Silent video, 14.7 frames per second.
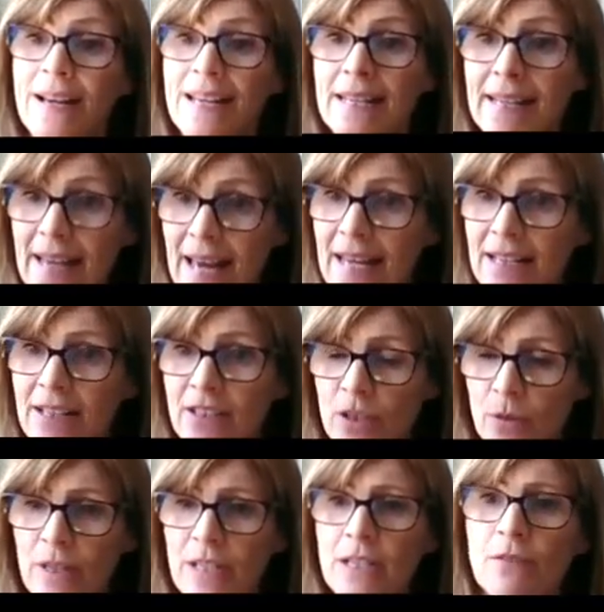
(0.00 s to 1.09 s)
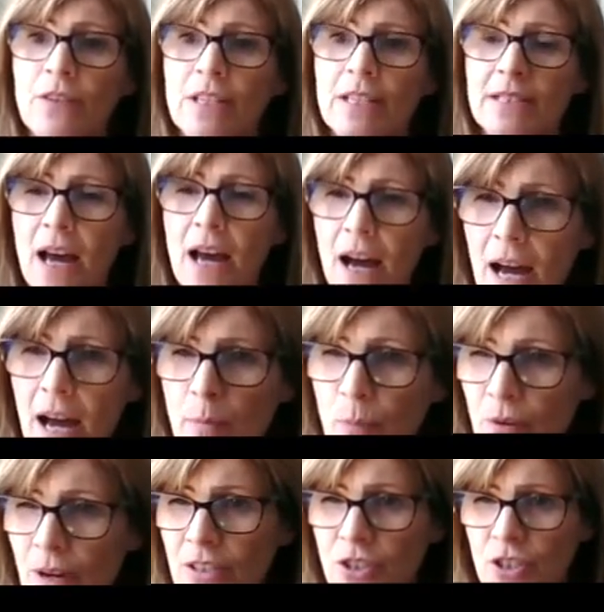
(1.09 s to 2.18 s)
any gain, so any of these
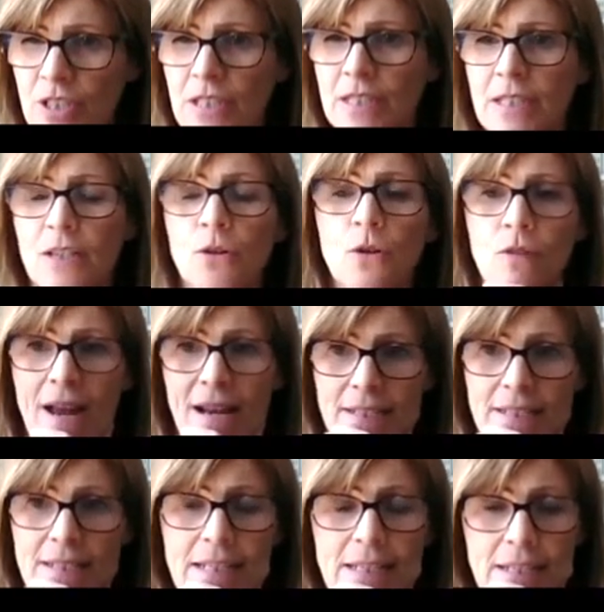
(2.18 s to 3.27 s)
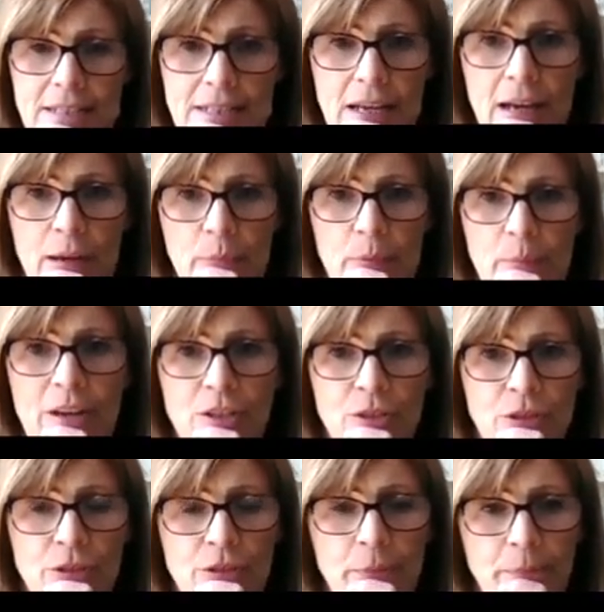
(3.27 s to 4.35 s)
hyperalgesic or allodynic type
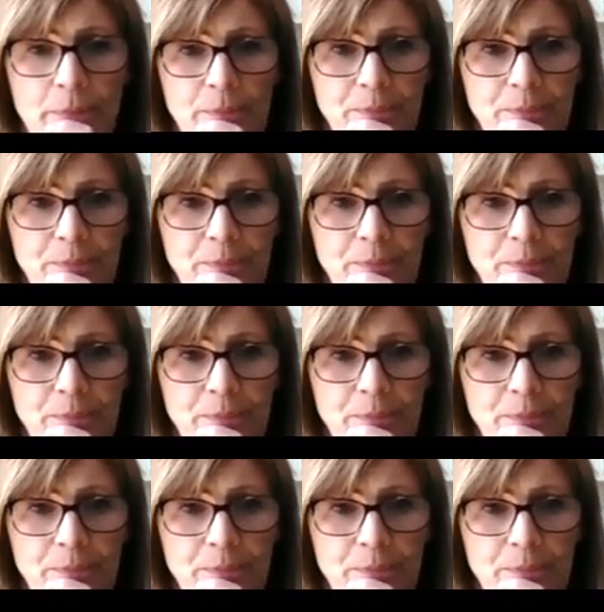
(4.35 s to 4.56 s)
measures.